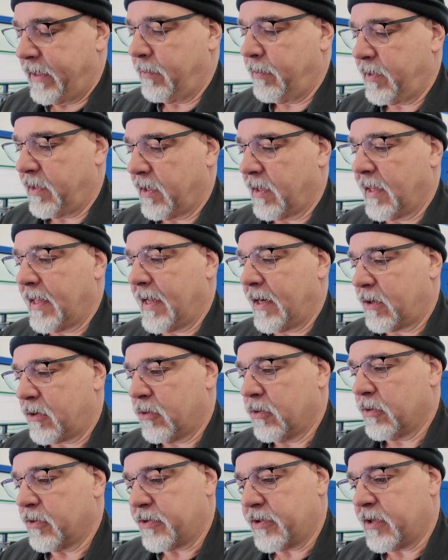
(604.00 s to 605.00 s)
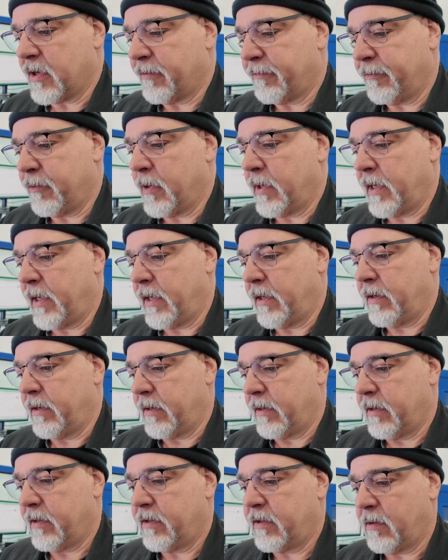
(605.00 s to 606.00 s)
We did a lot of cool stuff with it
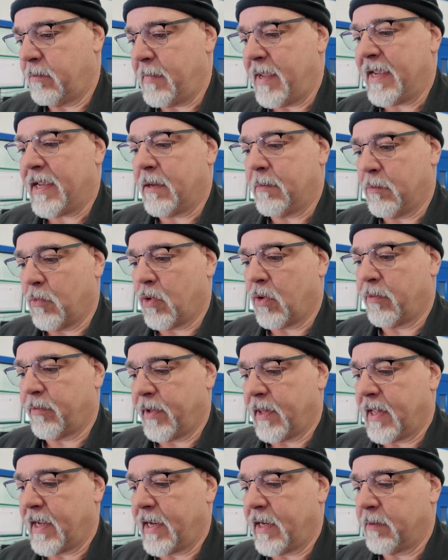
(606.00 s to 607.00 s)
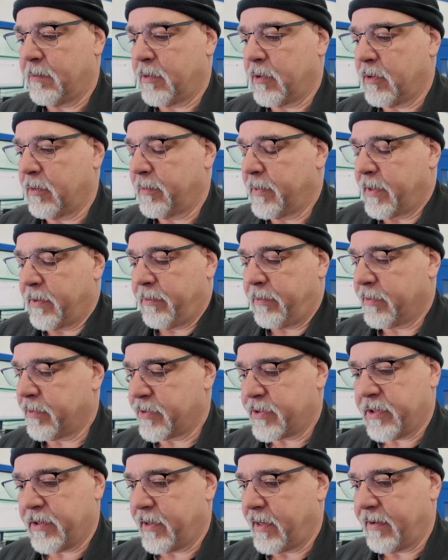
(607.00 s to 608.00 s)
to make it more reliable, but we're
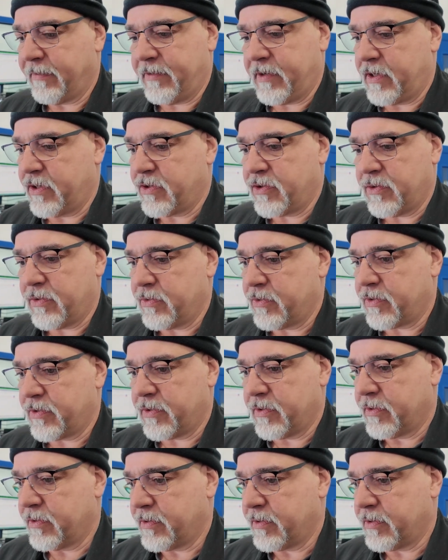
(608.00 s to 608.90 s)
still having issues.